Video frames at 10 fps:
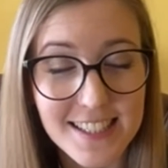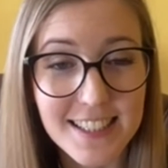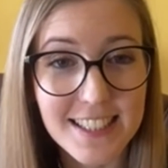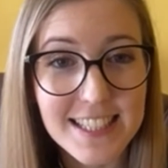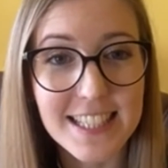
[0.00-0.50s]

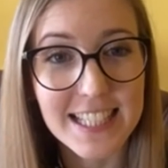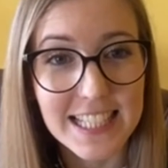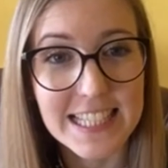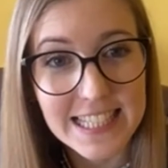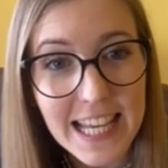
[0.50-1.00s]
is in
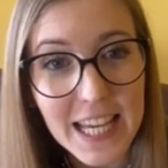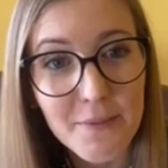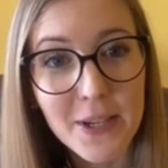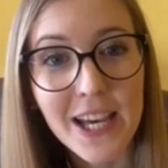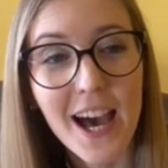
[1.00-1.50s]
its
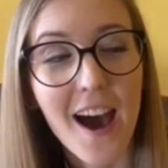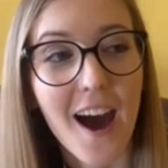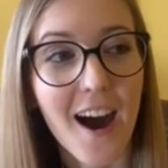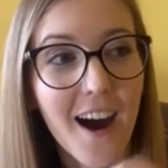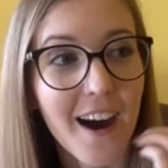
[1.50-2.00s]
name,
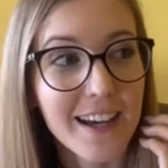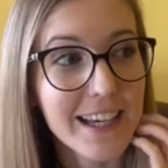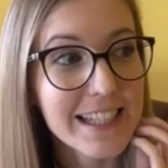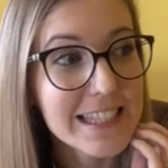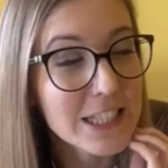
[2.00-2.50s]

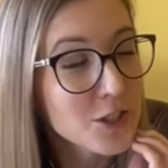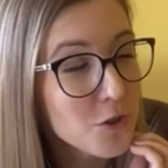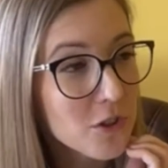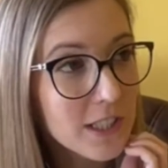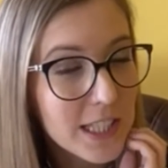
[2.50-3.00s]
is
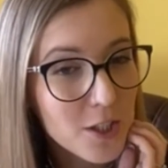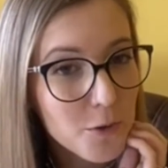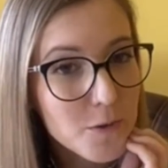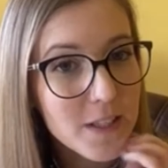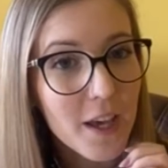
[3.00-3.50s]
usually used